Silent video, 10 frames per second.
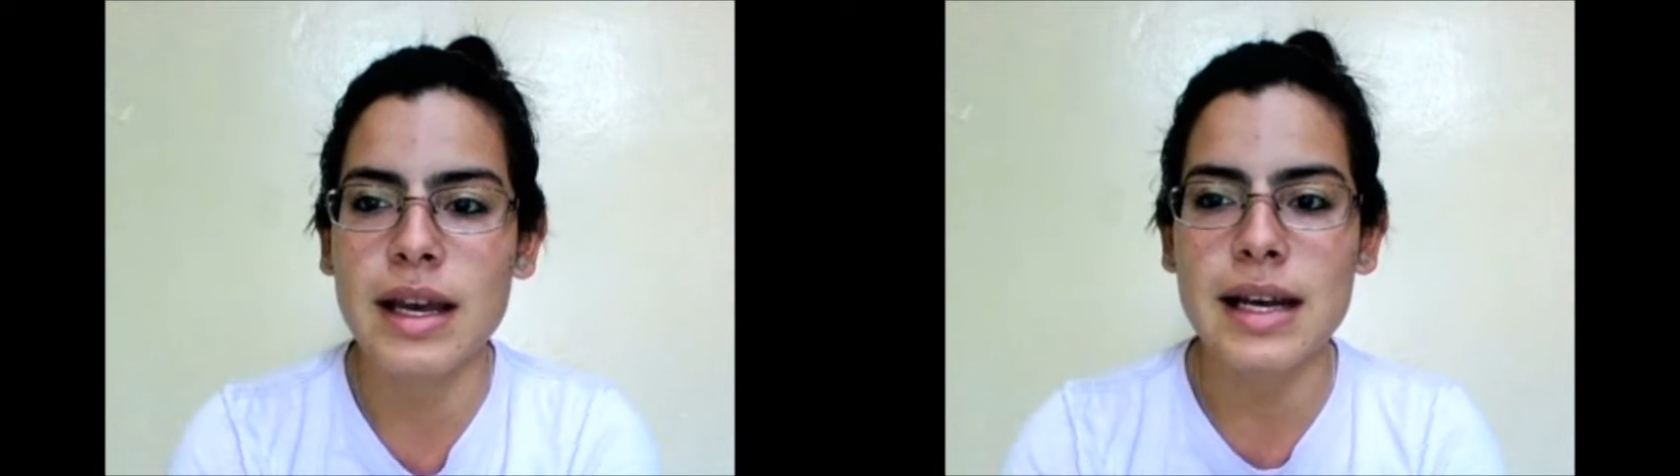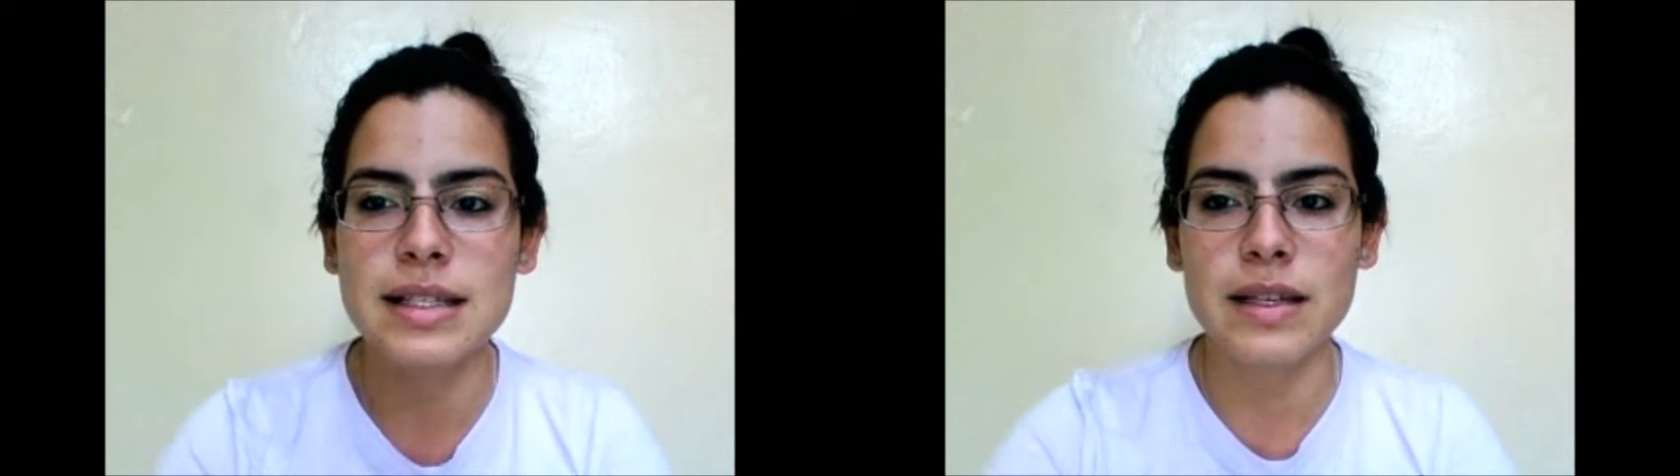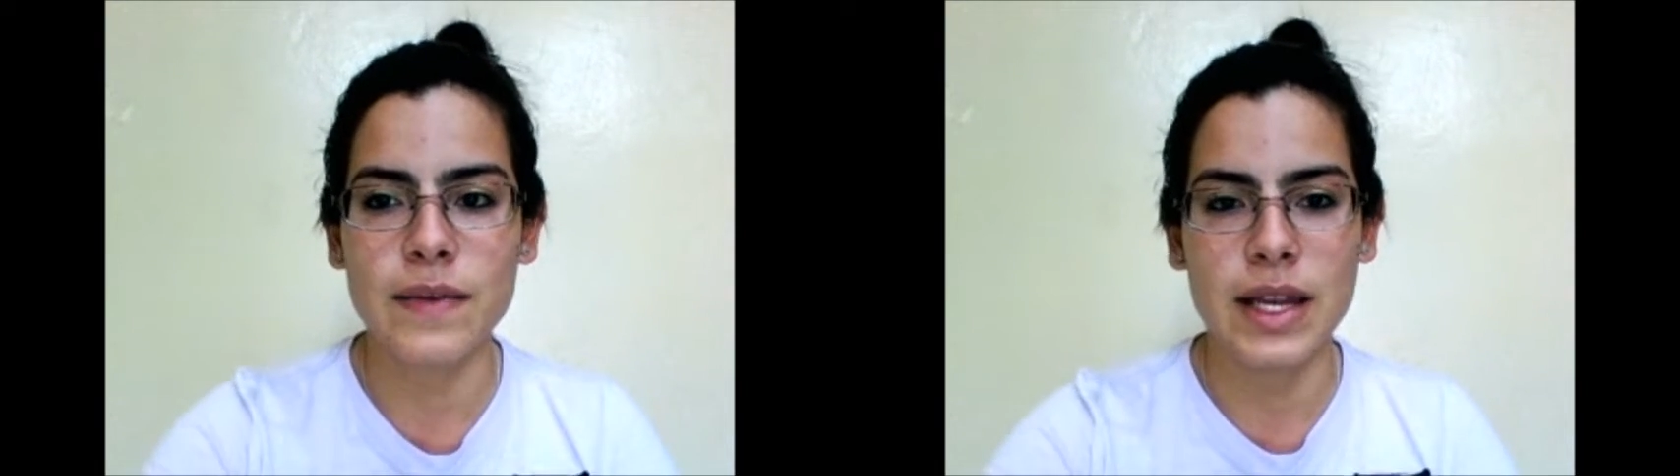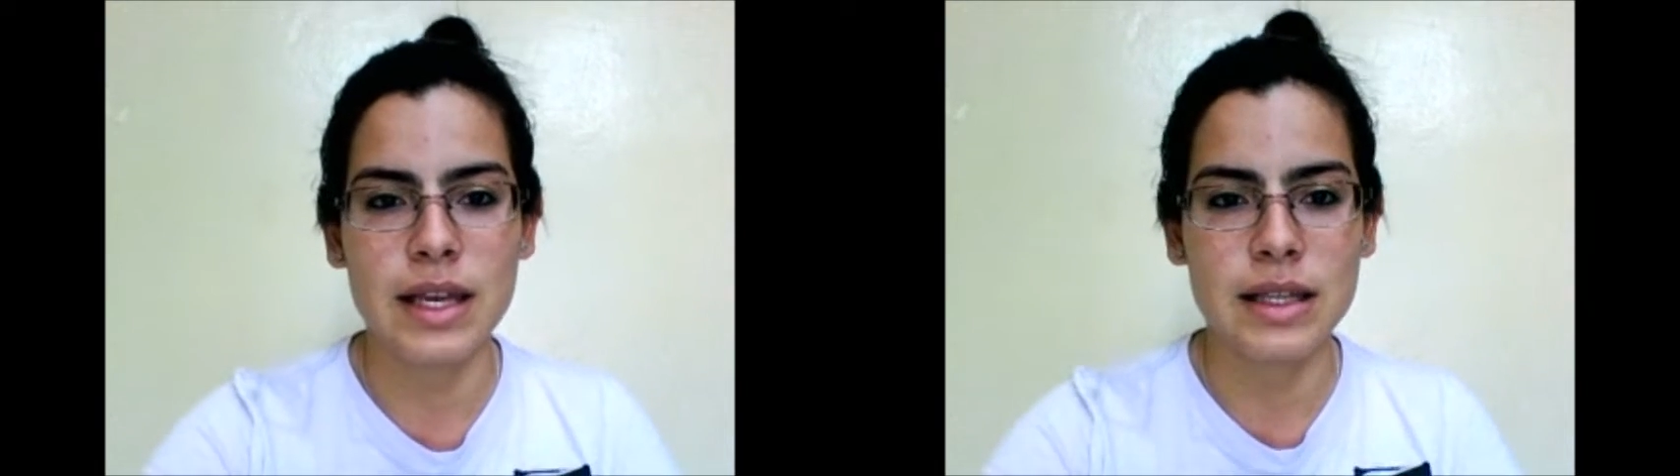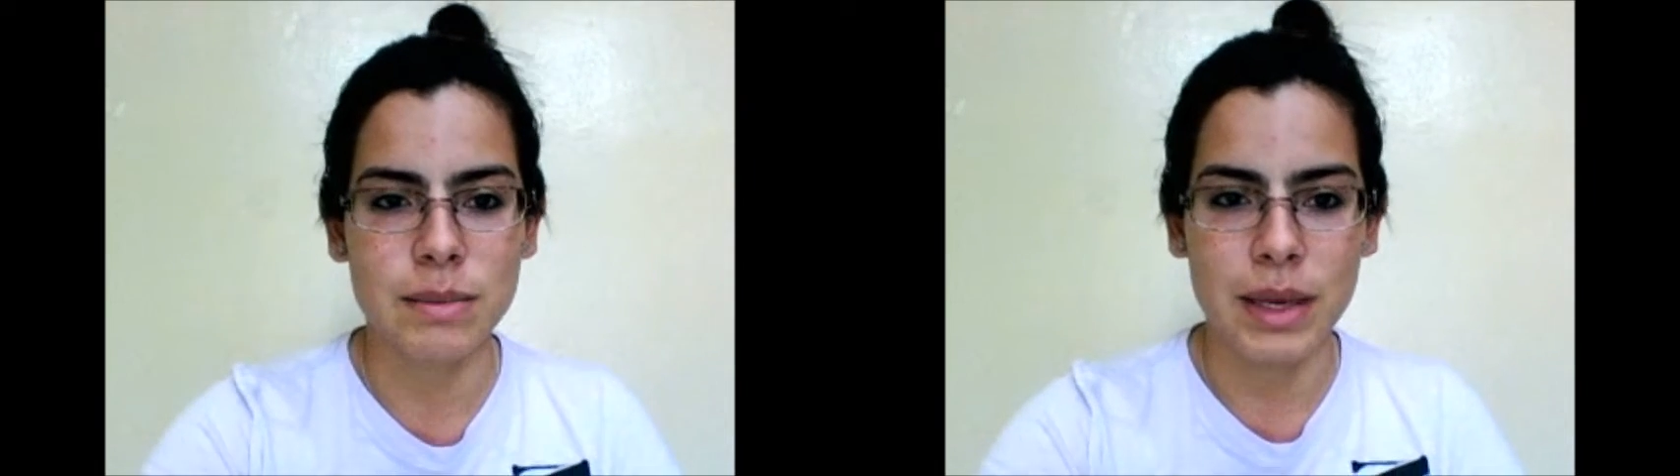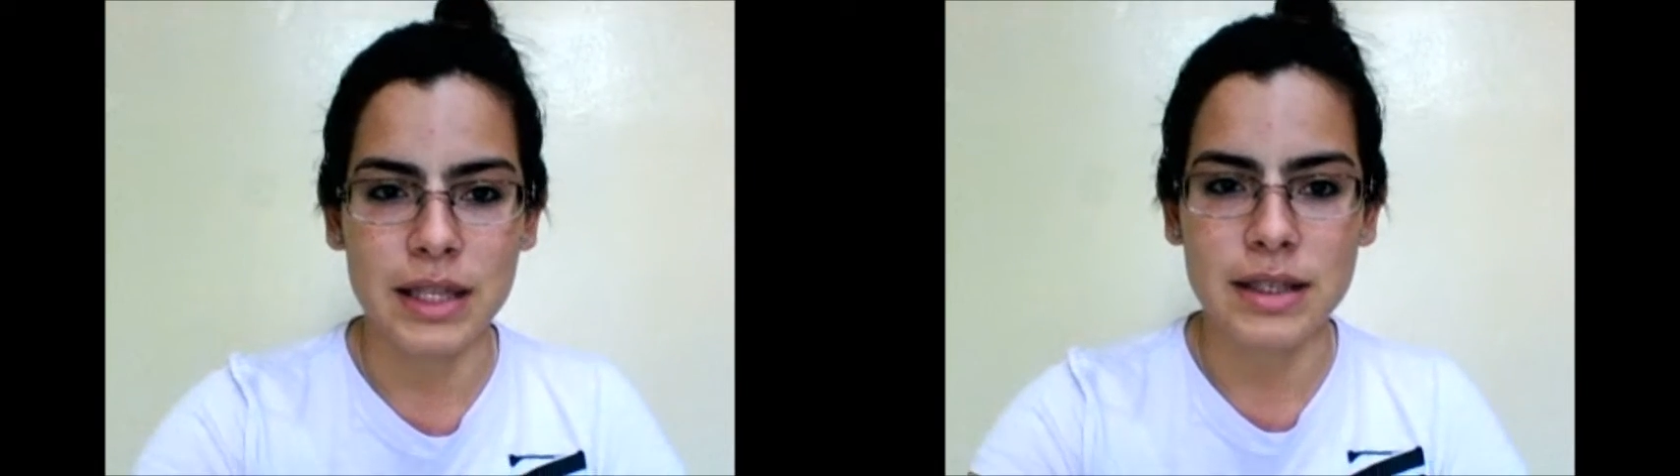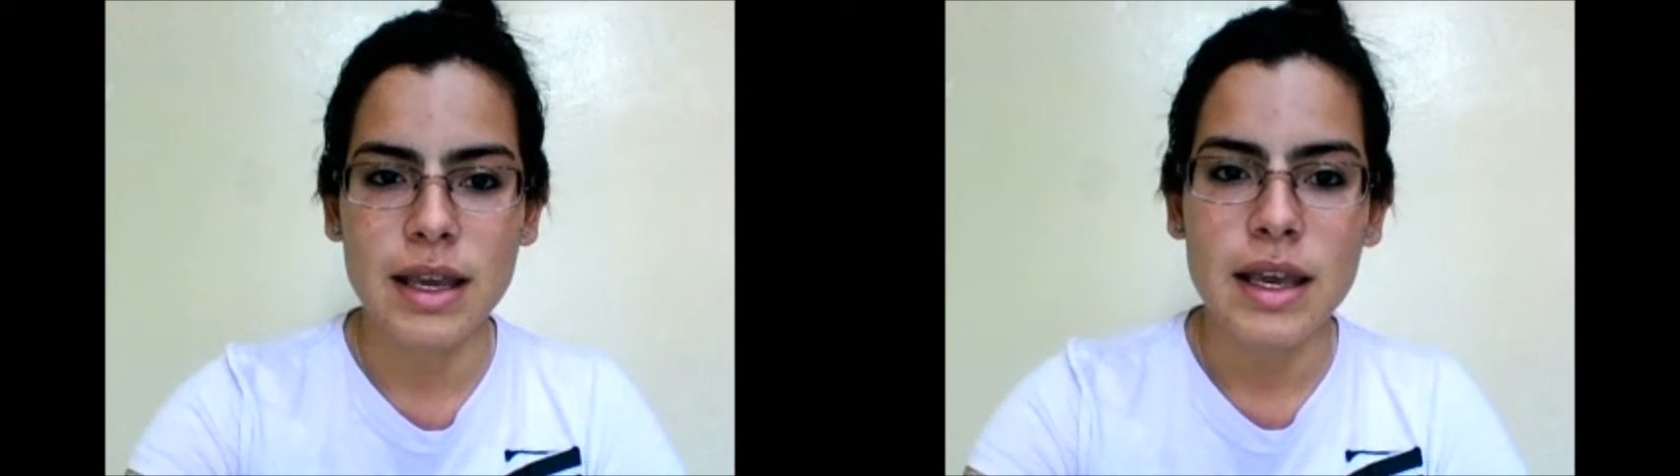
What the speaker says: activity in the meat.